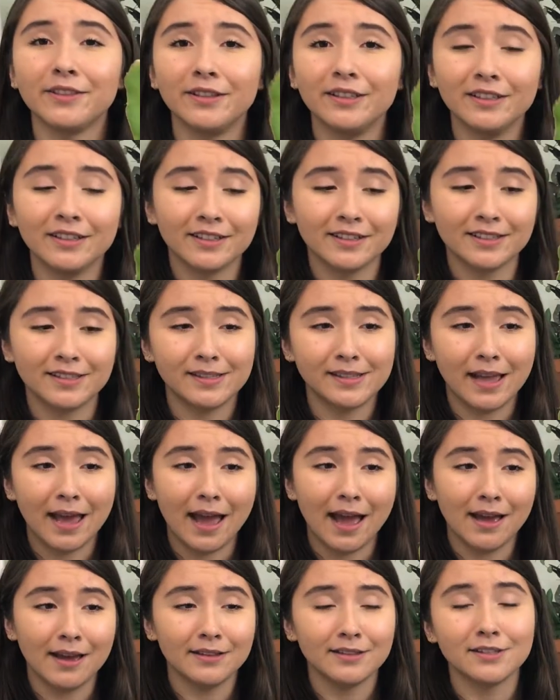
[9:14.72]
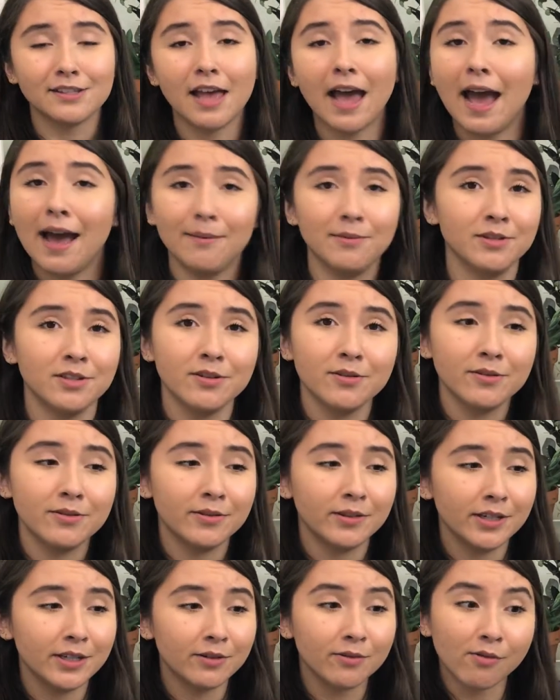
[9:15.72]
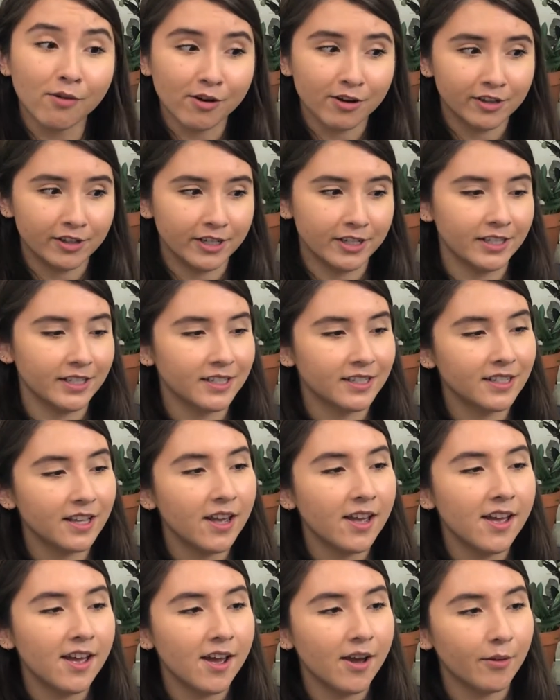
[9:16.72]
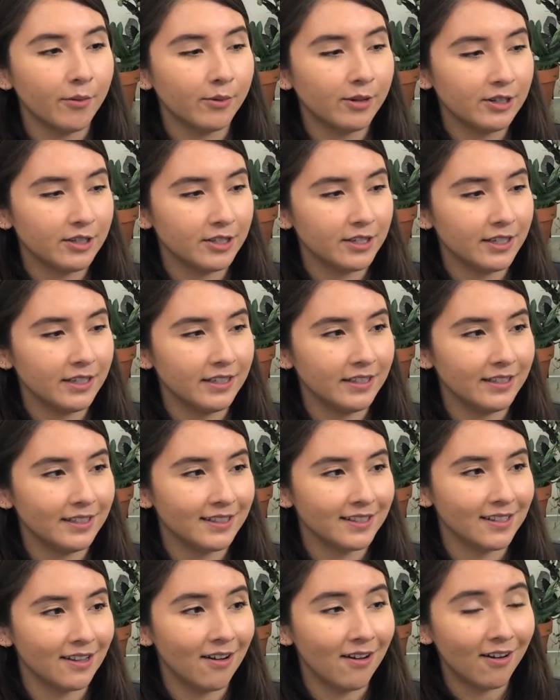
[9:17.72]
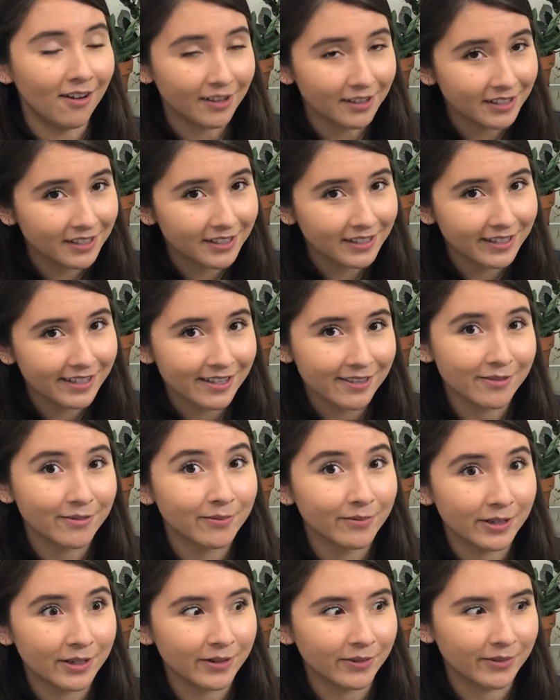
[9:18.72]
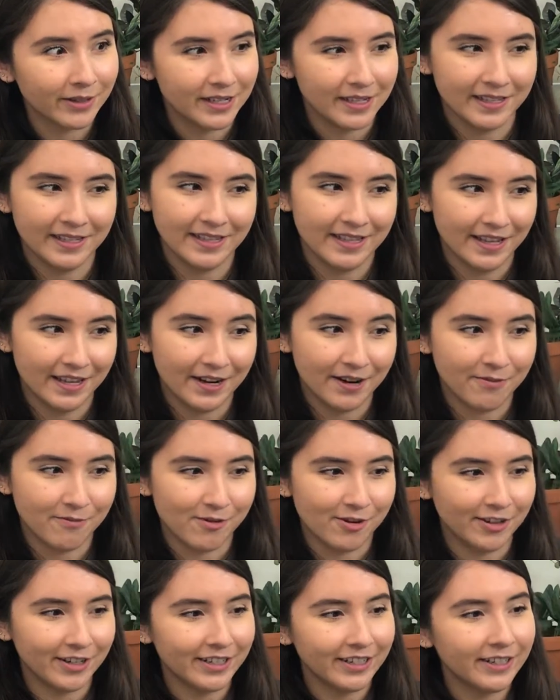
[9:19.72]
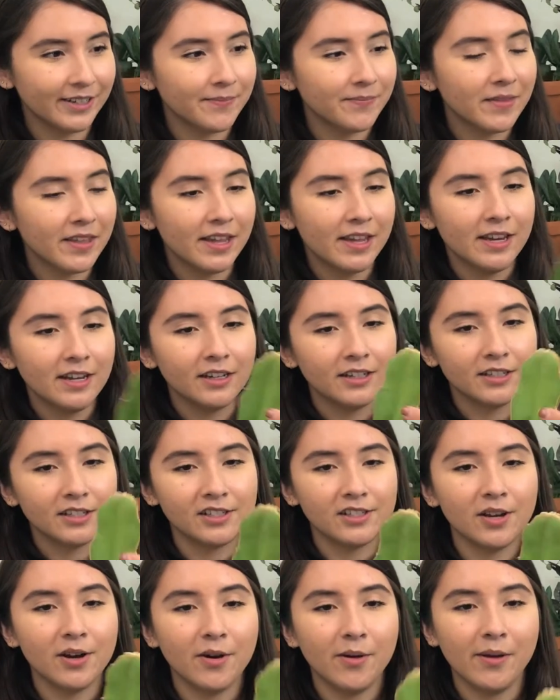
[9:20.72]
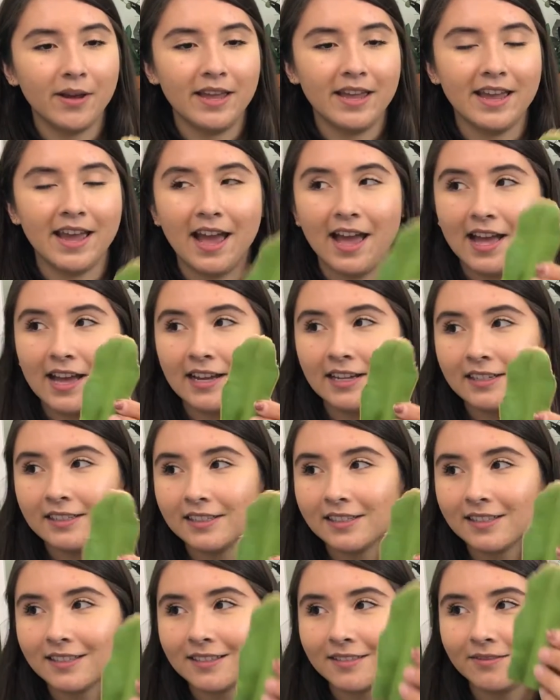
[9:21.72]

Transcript: looks absolutely gorgeous which is honestly the real reason that I wanted it. So it has,